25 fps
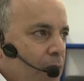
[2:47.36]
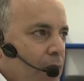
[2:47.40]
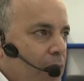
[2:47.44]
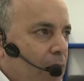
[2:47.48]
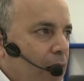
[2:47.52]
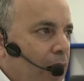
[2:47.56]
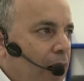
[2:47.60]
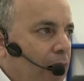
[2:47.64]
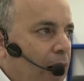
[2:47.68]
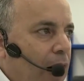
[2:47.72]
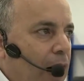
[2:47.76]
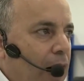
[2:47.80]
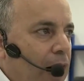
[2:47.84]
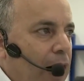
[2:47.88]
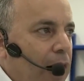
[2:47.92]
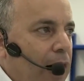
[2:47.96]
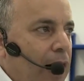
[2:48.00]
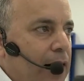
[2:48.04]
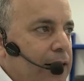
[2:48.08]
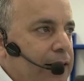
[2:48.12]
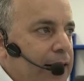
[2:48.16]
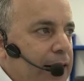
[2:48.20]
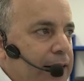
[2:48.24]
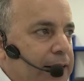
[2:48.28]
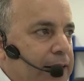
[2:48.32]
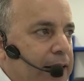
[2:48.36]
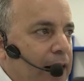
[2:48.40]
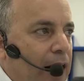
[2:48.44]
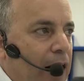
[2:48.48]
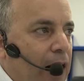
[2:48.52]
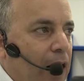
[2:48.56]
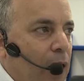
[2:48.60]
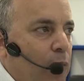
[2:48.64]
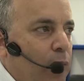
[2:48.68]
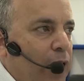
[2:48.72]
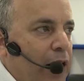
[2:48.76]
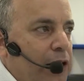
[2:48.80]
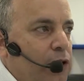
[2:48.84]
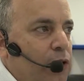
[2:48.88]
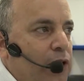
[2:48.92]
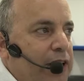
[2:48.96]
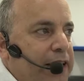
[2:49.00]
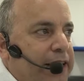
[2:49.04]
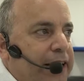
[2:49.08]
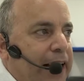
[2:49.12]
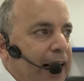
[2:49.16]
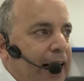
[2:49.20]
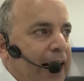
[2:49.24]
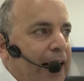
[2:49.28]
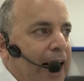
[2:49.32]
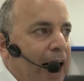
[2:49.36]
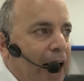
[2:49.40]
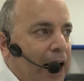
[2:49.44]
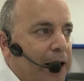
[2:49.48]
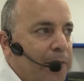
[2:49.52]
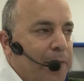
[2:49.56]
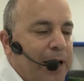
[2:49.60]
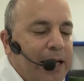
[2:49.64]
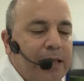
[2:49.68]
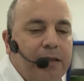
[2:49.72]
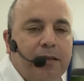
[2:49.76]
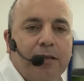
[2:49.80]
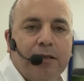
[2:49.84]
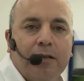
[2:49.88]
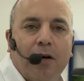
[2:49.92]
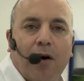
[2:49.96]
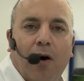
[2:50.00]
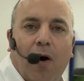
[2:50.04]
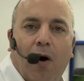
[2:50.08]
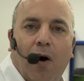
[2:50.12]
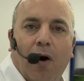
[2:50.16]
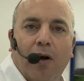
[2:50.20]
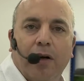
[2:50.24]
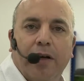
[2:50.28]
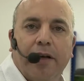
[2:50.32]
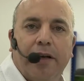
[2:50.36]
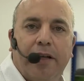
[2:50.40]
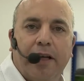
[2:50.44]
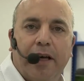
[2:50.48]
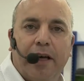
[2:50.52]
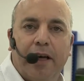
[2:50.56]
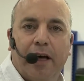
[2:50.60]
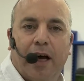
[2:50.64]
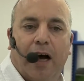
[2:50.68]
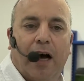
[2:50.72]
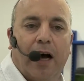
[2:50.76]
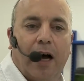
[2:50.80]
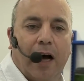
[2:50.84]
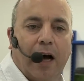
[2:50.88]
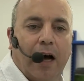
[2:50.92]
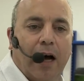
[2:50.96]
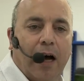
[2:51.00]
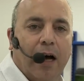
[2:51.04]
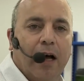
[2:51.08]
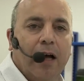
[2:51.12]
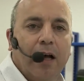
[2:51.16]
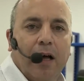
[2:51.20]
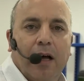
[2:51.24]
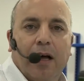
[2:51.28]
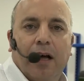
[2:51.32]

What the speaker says: that we are doing the alignment on the